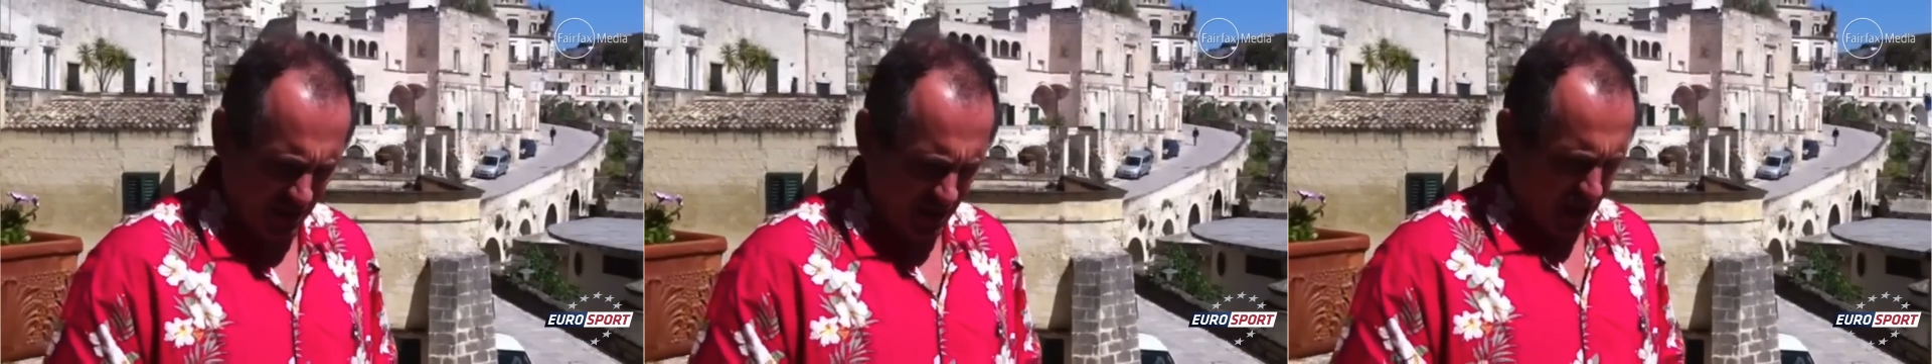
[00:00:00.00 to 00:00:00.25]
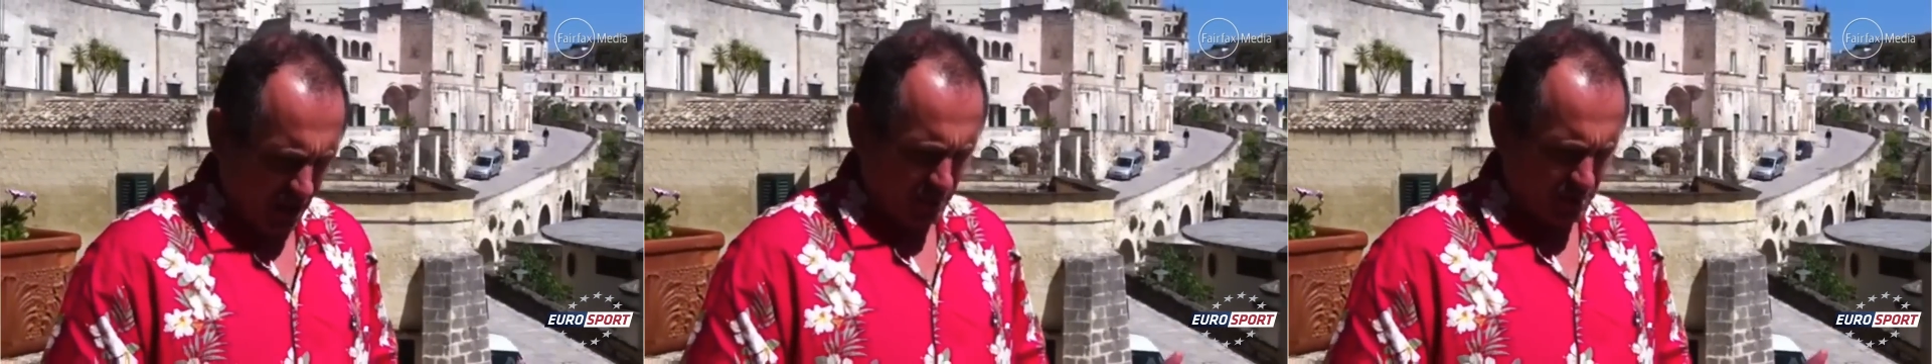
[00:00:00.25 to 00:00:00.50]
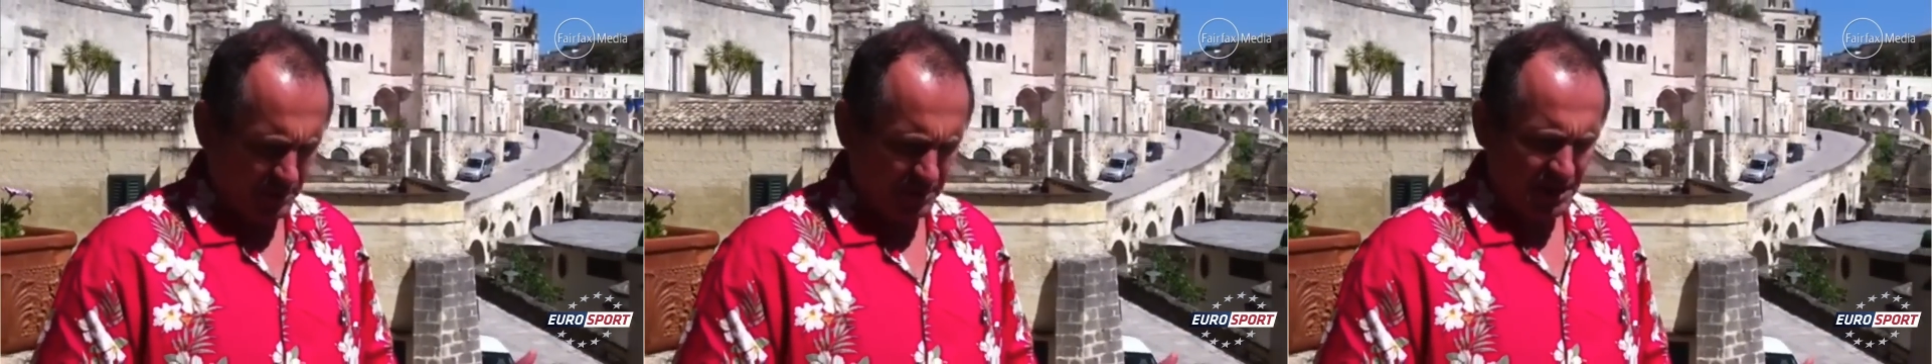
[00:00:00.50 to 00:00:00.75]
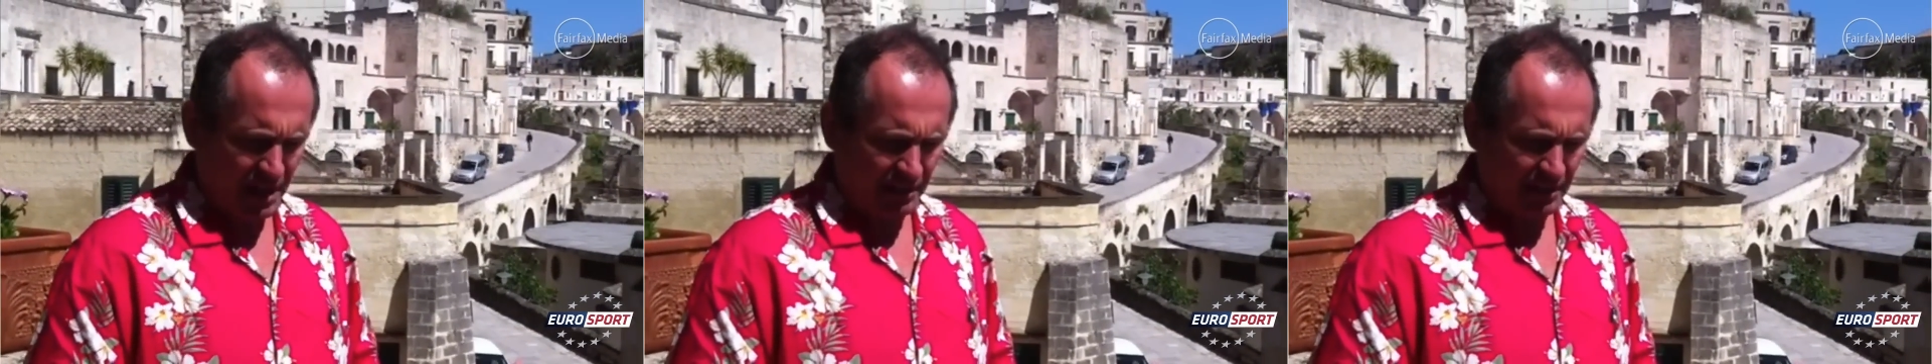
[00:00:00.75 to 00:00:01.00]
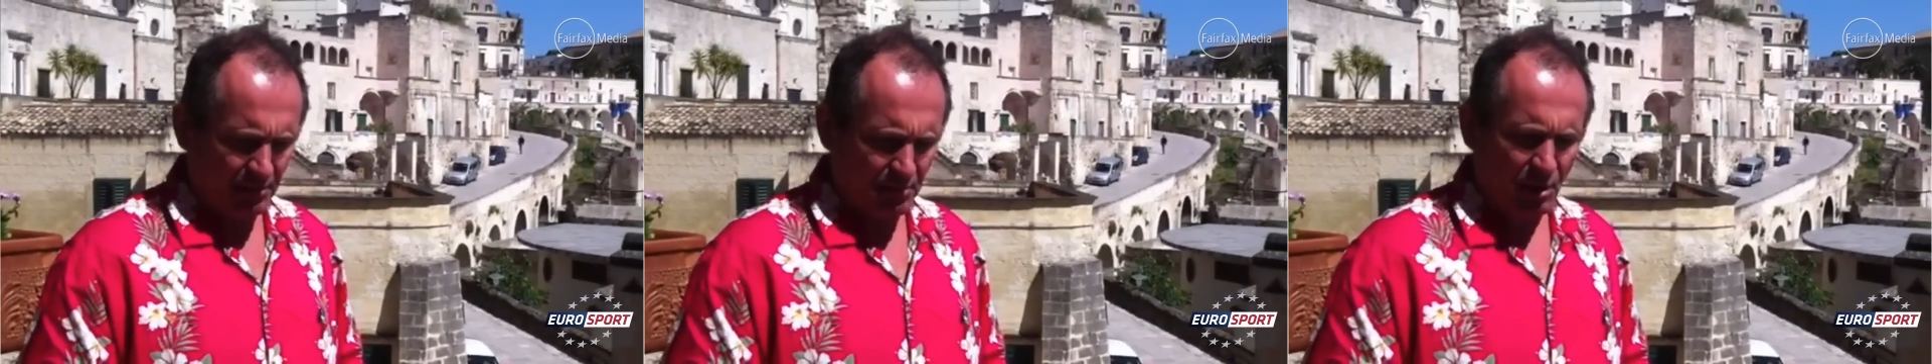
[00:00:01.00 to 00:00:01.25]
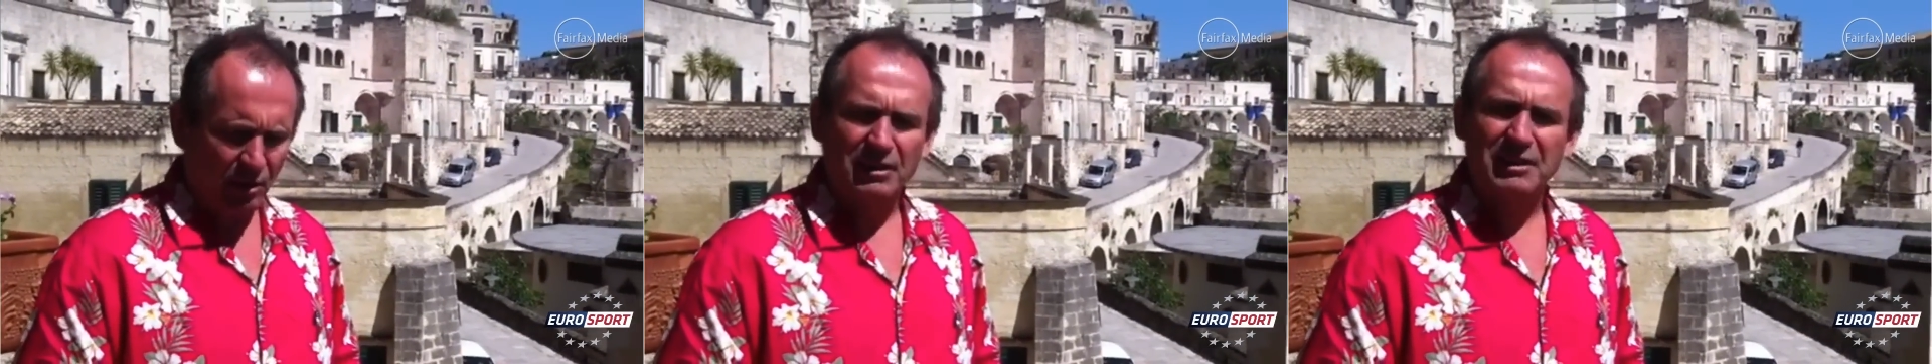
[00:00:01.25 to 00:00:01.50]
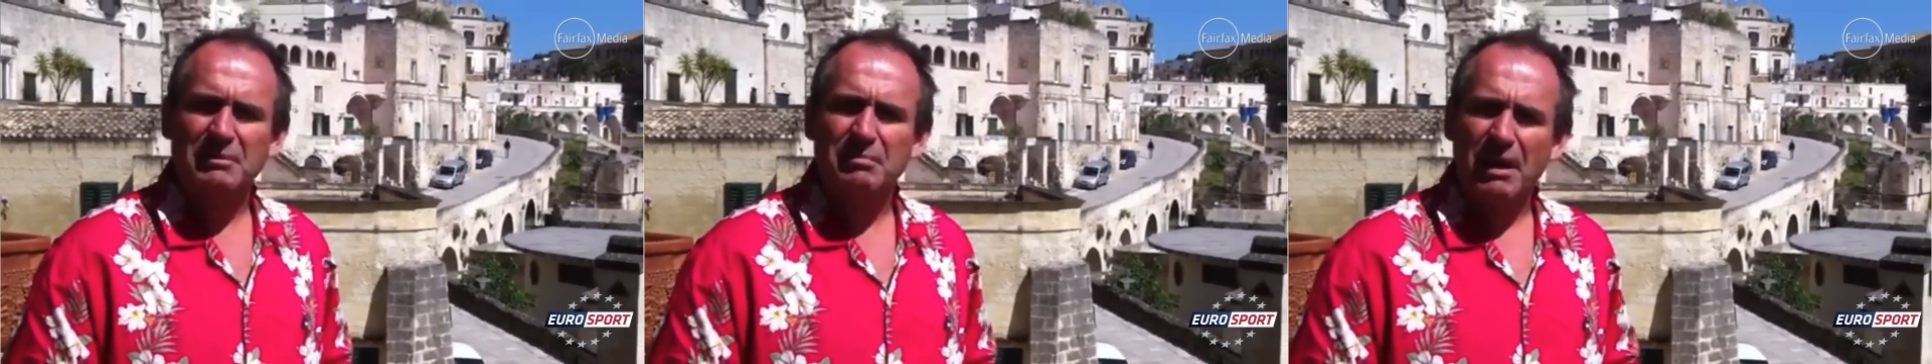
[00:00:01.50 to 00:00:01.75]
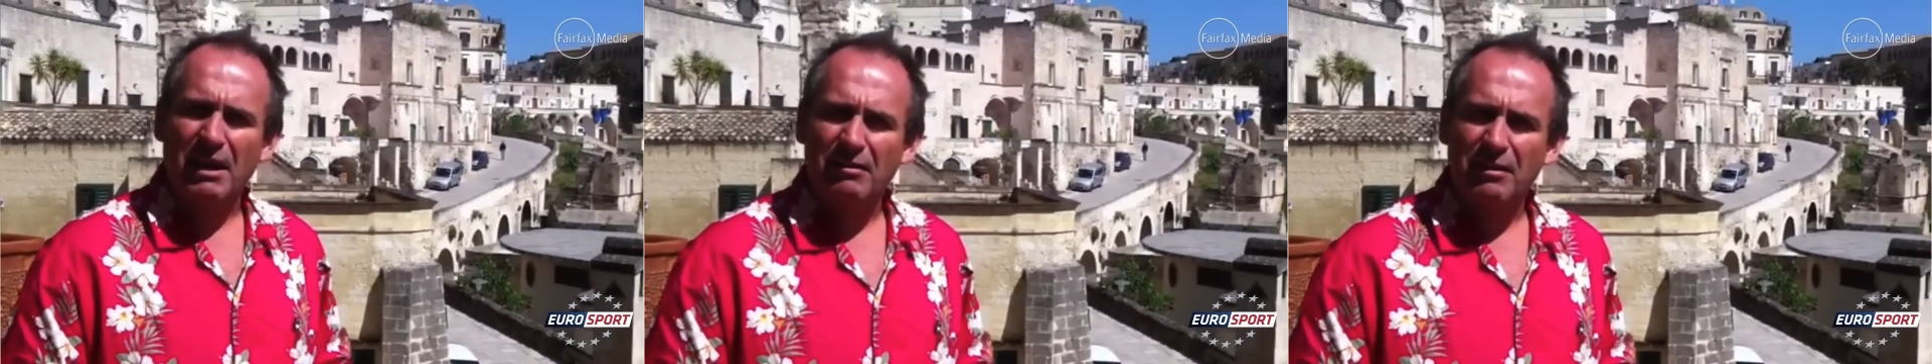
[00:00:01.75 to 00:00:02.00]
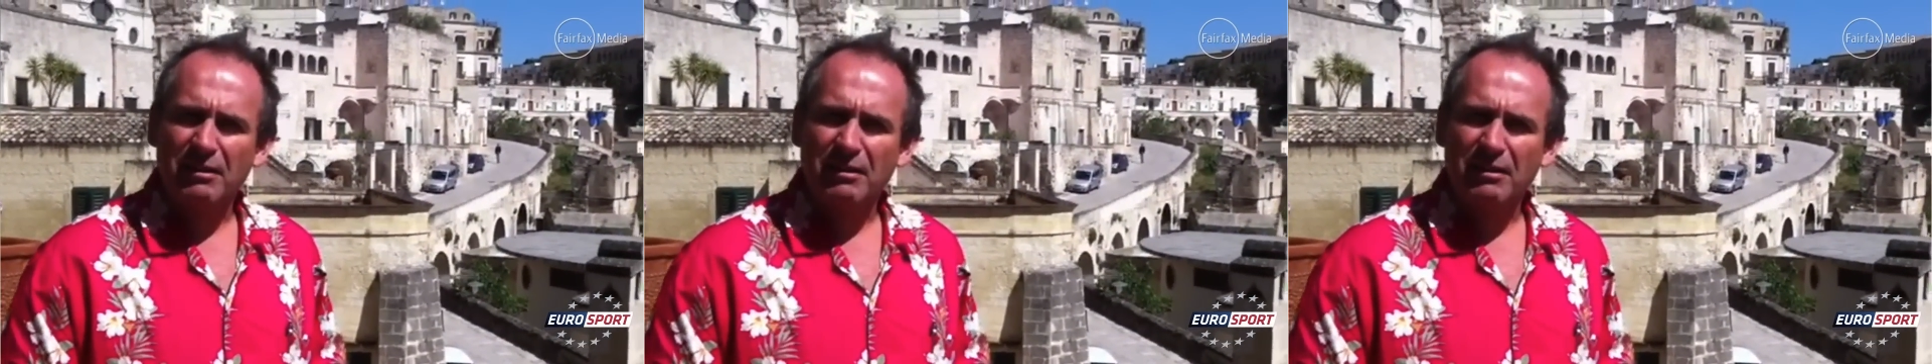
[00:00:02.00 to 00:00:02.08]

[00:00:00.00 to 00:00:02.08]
which will be starting at Mola di Bari,